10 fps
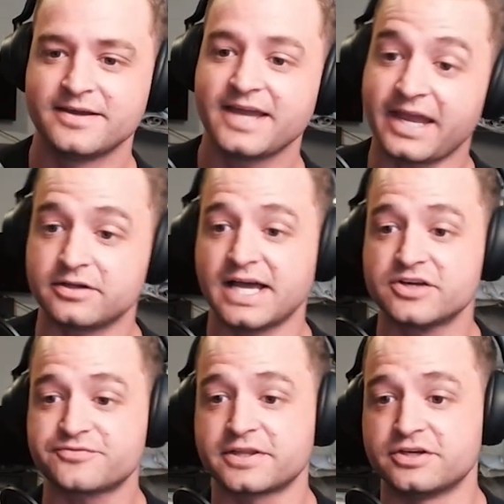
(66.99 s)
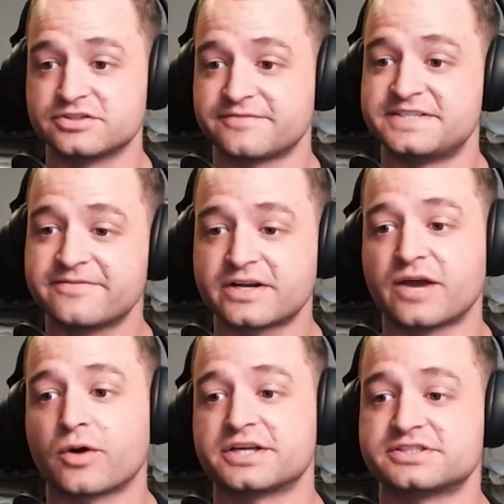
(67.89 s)
and allows for the use of different
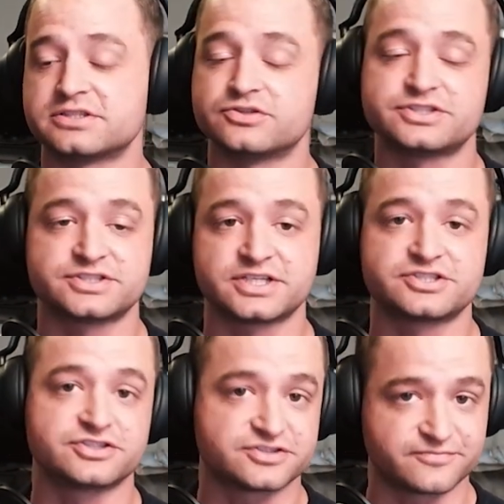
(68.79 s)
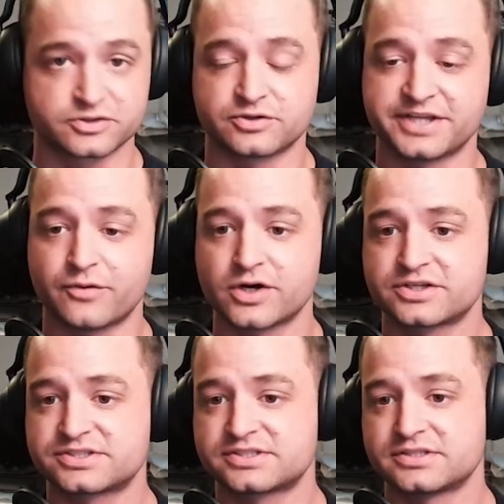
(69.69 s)
networking solutions such as virtual
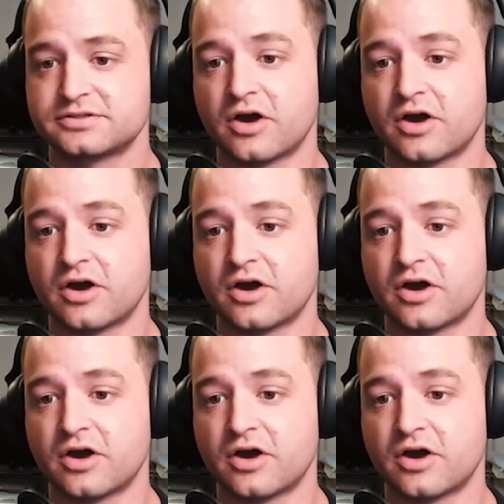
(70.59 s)
networks,